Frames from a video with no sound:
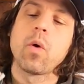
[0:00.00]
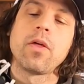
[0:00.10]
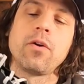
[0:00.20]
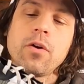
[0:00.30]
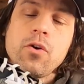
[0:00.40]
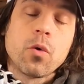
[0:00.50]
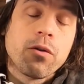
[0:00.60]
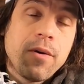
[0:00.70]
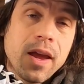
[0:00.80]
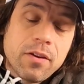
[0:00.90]
whether
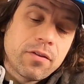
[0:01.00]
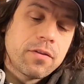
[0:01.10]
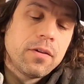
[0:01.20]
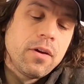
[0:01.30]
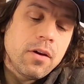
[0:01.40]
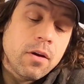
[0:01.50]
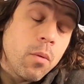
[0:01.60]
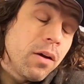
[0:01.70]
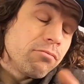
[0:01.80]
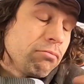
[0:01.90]
North Face,
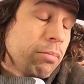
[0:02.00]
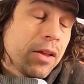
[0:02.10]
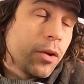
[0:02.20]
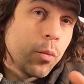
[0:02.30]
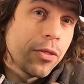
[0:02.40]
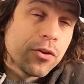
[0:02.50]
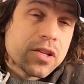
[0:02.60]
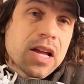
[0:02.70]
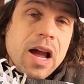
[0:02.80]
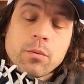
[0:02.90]
basically what their
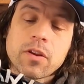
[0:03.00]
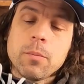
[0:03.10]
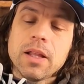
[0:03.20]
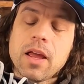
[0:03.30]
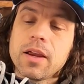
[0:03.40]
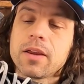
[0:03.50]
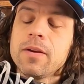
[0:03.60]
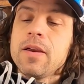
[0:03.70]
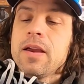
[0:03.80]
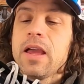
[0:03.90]
design was going to be like.
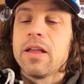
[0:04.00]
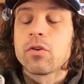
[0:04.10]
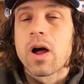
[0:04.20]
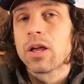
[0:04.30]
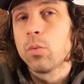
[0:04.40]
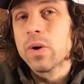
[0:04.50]
And so I'm going to